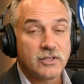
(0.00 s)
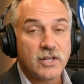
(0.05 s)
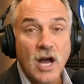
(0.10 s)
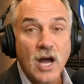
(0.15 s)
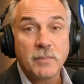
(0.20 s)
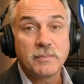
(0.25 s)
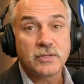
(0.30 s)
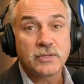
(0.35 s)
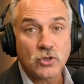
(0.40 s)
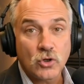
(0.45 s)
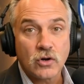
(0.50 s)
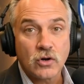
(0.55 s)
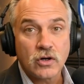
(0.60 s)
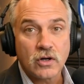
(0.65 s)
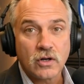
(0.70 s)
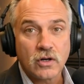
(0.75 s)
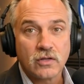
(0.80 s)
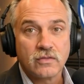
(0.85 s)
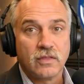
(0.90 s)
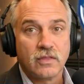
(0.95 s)
top
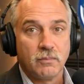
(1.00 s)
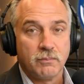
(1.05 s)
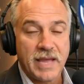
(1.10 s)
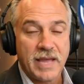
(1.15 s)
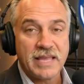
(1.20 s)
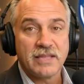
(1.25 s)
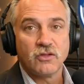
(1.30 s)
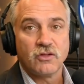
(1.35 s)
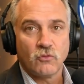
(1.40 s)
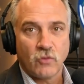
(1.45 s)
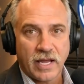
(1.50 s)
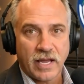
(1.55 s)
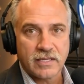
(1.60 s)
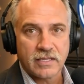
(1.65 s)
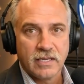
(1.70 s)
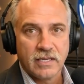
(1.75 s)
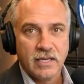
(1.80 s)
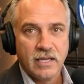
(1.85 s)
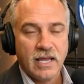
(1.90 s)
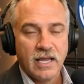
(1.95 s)
scorer, their main
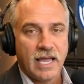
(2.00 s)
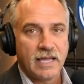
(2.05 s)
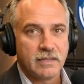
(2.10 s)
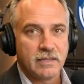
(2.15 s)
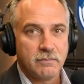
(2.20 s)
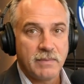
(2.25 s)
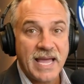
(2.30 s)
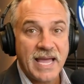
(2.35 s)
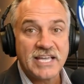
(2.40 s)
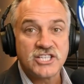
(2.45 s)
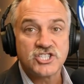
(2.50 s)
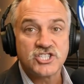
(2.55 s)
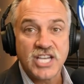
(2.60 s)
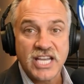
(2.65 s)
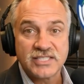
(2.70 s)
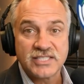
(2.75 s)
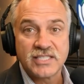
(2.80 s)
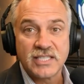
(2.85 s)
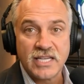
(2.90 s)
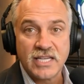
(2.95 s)
threat, and a man
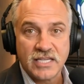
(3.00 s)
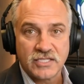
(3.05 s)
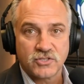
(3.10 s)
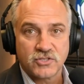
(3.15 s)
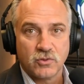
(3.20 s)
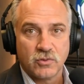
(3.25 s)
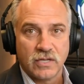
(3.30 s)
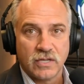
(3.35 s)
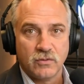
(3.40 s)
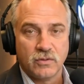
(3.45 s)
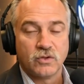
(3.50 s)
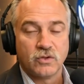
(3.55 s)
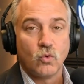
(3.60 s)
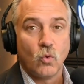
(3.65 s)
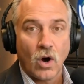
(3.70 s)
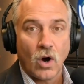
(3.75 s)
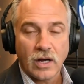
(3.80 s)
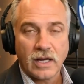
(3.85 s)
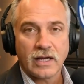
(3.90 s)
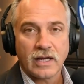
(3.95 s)
chasing history was
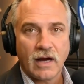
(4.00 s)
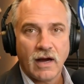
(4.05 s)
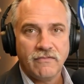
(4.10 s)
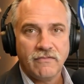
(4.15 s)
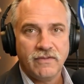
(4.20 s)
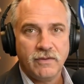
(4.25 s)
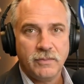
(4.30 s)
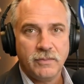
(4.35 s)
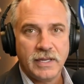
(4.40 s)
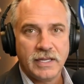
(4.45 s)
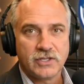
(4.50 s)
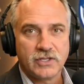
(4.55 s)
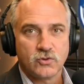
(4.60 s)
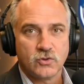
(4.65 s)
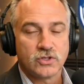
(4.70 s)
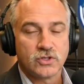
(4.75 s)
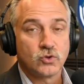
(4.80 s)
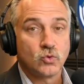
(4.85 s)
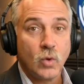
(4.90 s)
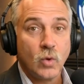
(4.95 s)
walking off the pitch
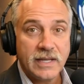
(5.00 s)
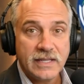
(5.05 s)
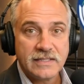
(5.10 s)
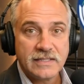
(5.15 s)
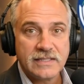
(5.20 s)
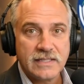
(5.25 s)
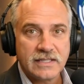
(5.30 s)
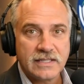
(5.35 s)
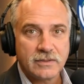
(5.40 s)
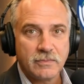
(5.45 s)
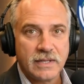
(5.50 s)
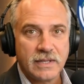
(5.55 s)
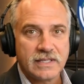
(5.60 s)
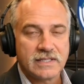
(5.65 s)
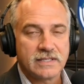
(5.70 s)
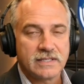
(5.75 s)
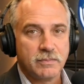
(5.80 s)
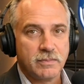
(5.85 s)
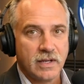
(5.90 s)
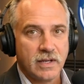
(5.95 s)
with 26
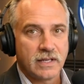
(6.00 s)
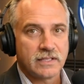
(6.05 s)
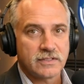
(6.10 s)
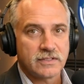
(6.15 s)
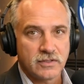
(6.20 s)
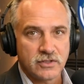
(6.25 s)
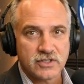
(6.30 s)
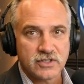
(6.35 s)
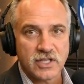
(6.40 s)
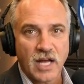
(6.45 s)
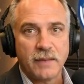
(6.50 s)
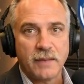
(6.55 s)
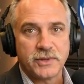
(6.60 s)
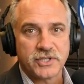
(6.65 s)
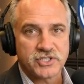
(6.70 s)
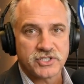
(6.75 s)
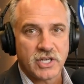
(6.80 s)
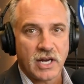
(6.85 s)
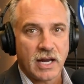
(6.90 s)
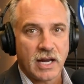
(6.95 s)
minutes plus
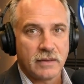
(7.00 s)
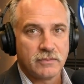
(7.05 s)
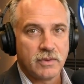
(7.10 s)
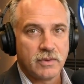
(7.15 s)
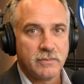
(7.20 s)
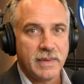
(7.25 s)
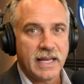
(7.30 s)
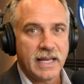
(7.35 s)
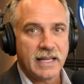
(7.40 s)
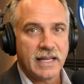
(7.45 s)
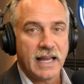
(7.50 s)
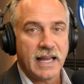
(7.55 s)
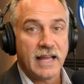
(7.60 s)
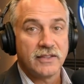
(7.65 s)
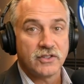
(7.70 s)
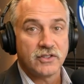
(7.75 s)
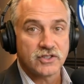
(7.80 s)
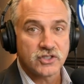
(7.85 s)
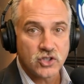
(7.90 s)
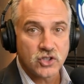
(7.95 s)
stoppage time remaining
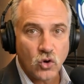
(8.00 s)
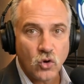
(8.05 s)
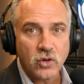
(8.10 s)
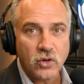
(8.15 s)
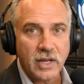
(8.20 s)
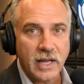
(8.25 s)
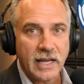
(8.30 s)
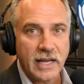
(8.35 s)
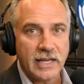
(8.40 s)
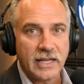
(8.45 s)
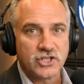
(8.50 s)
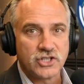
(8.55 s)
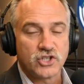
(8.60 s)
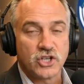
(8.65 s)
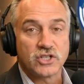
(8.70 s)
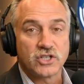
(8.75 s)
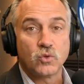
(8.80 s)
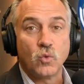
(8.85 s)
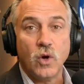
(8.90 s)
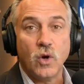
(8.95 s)
and the scoreline at
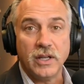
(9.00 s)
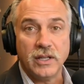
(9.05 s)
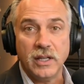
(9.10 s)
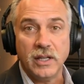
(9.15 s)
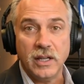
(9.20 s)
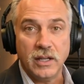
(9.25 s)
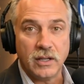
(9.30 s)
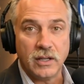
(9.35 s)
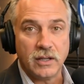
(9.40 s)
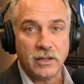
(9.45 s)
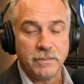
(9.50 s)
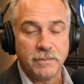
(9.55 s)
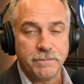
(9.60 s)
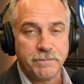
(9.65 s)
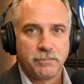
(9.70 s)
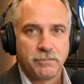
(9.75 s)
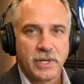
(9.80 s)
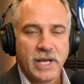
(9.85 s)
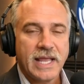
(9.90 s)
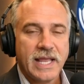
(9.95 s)
just 1-0.
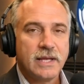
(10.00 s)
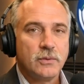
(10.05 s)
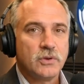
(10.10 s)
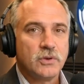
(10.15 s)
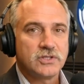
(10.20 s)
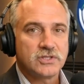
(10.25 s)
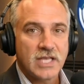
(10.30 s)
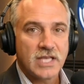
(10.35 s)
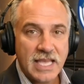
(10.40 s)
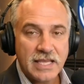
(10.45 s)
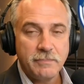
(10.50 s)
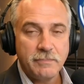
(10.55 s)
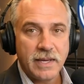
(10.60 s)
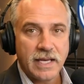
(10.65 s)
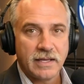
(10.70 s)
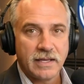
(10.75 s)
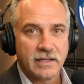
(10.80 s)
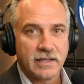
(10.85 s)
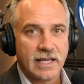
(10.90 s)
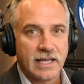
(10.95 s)
Playing with 10
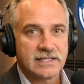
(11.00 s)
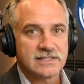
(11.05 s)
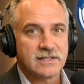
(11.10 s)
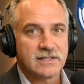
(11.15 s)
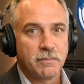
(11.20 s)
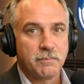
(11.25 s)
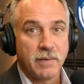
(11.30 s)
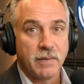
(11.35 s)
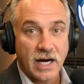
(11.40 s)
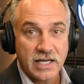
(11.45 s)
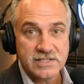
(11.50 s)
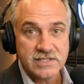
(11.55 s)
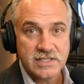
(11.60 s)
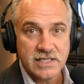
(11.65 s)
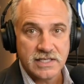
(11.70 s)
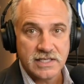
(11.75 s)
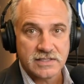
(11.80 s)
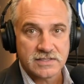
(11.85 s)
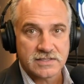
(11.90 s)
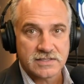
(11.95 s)
men against a
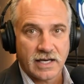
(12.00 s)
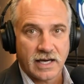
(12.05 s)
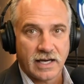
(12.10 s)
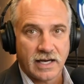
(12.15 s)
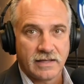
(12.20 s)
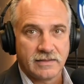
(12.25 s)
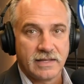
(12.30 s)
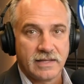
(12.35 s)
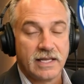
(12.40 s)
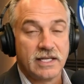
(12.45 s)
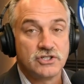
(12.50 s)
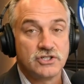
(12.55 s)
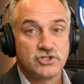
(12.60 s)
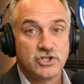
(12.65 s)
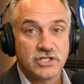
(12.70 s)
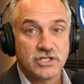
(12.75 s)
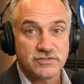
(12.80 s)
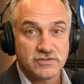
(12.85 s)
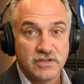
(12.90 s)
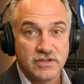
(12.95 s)
Bosnia side that had
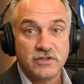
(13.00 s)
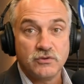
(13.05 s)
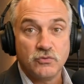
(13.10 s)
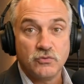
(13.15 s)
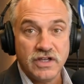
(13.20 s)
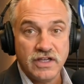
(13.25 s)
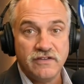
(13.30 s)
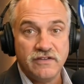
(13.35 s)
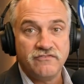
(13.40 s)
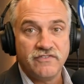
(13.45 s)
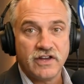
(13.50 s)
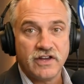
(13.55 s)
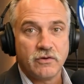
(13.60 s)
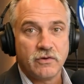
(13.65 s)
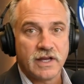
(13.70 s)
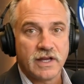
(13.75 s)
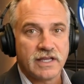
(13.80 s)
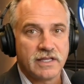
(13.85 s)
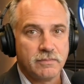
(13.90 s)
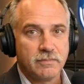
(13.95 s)
just been
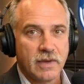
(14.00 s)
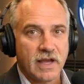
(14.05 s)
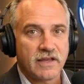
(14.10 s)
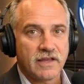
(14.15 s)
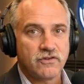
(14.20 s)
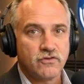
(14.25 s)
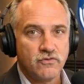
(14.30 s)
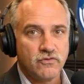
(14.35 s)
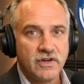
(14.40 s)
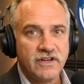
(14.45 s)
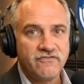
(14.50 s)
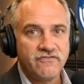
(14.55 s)
reinvigorated by 3